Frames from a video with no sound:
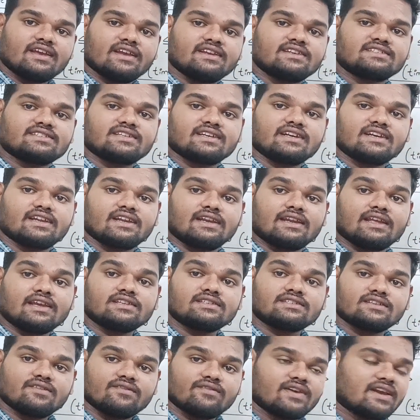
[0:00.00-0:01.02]

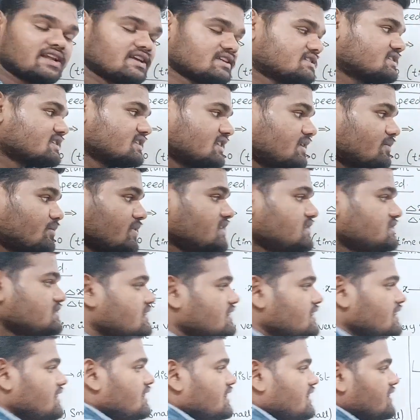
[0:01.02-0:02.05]
Instantaneous velocity. That means
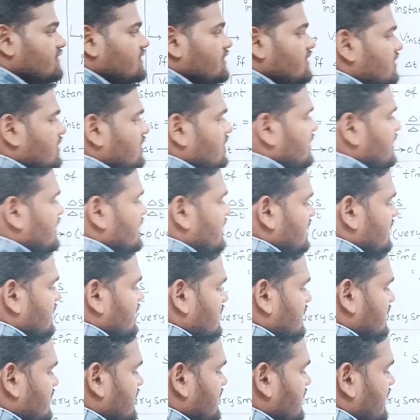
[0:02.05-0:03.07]
if you draw a
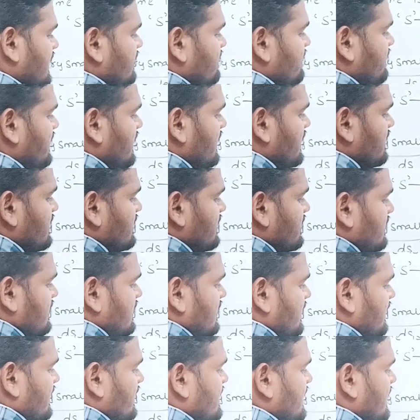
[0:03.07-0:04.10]
graph for
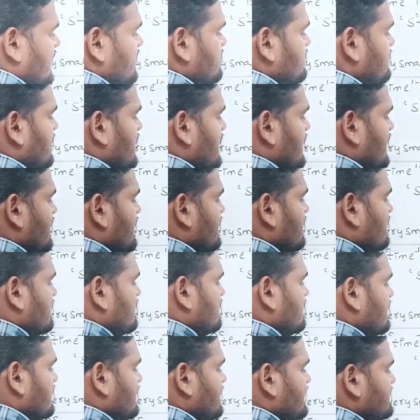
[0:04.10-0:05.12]
time and
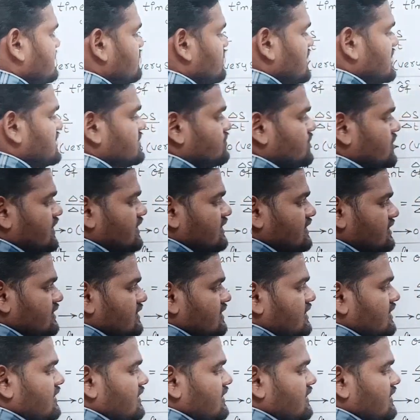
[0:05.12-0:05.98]
displacement,